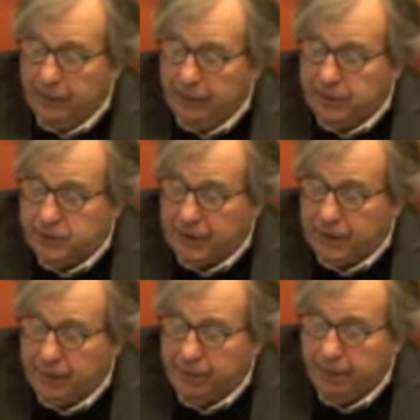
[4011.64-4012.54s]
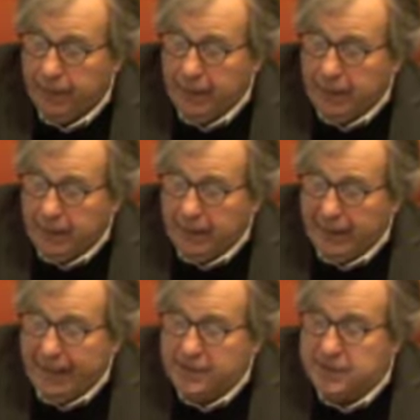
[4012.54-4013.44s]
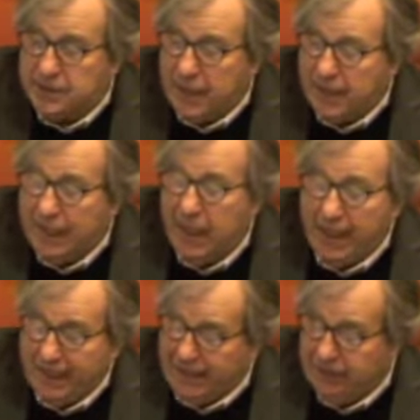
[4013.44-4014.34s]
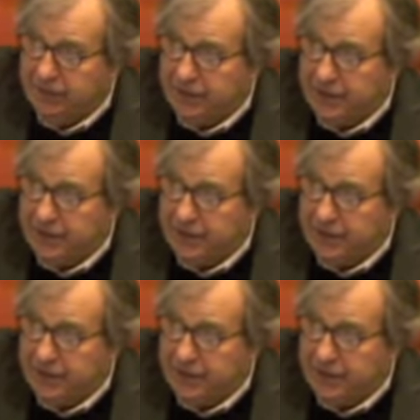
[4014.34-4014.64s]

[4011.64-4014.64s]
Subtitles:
which has a line, which